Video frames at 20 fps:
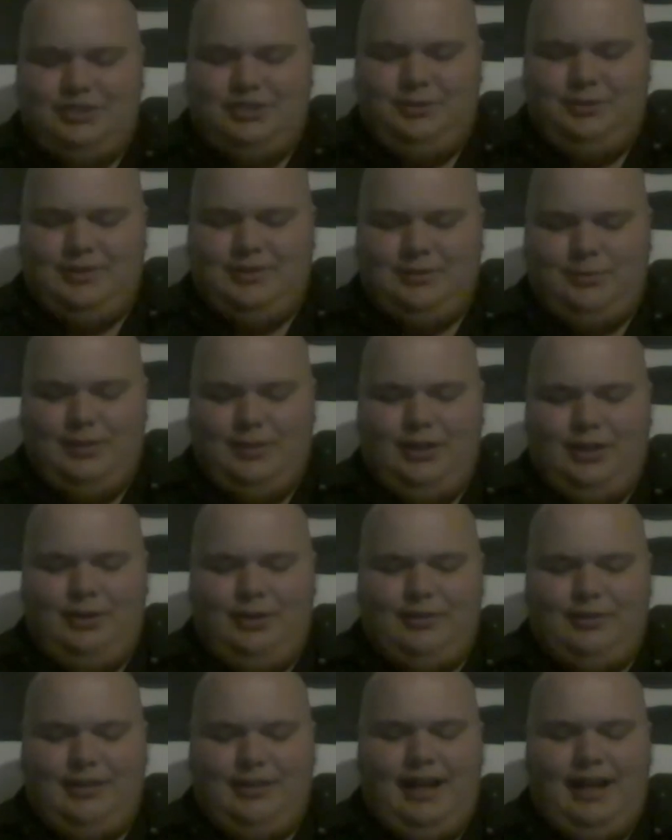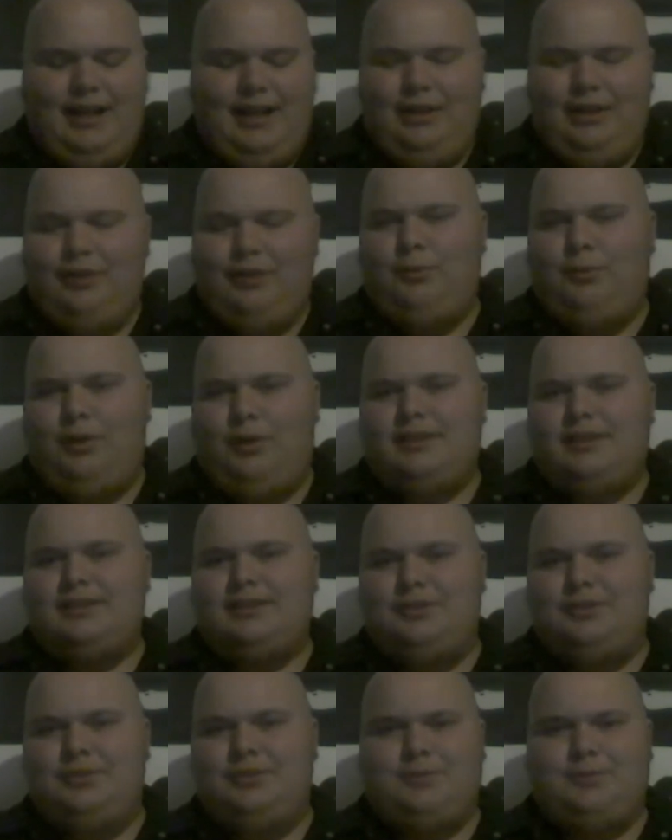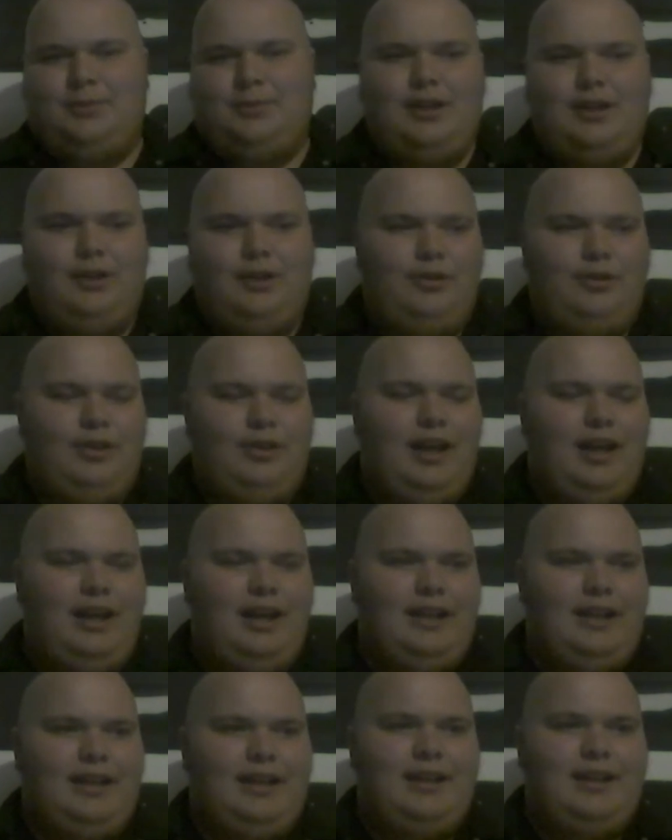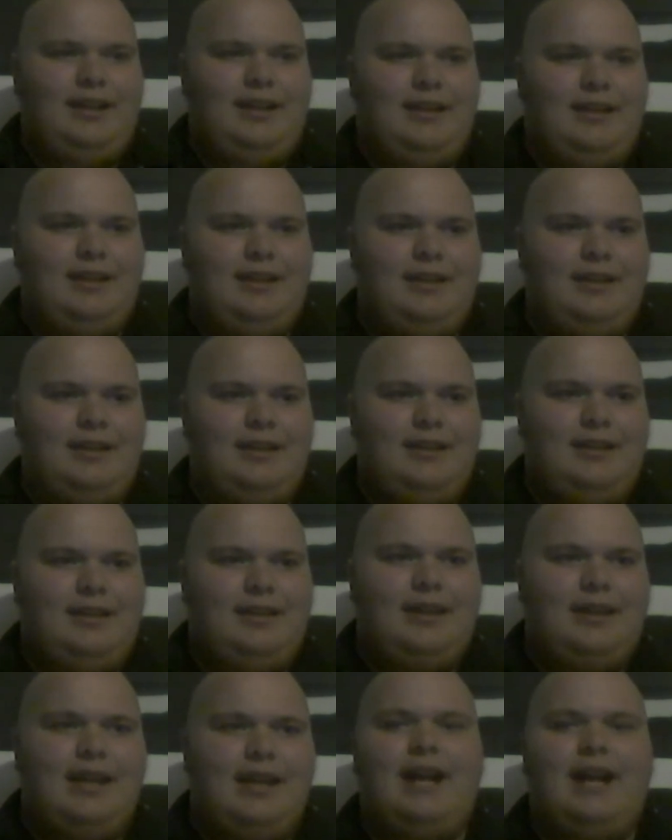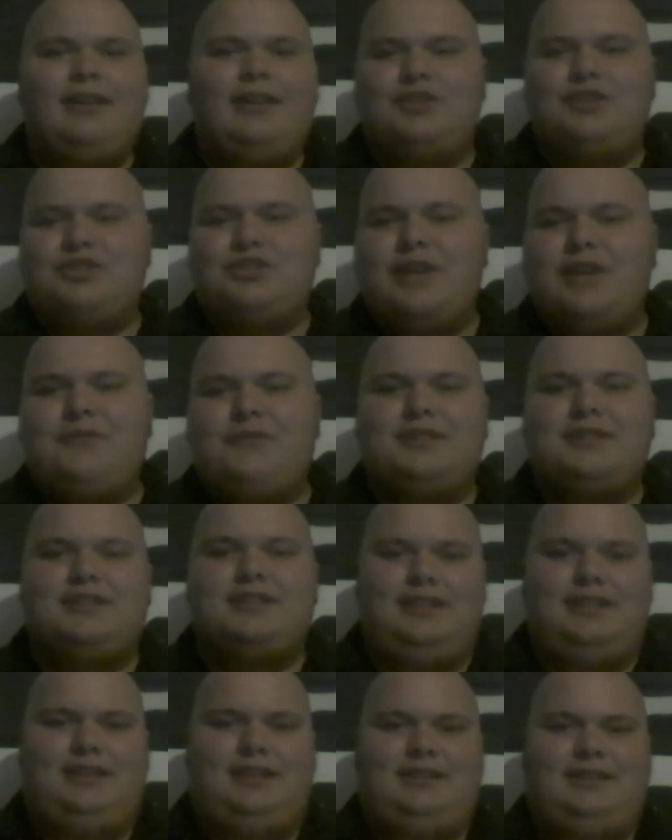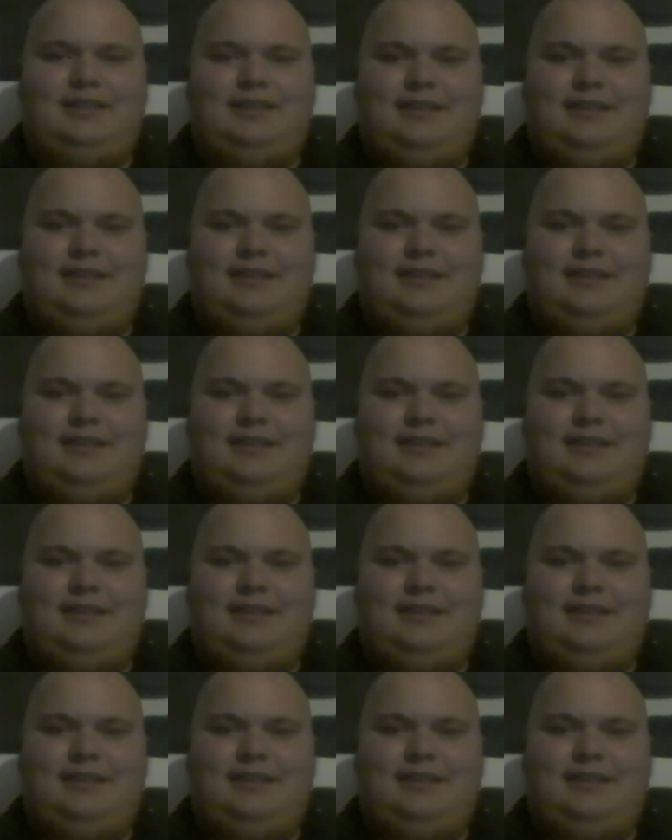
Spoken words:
to as well that I know wants to as well, like Alan Jefferson.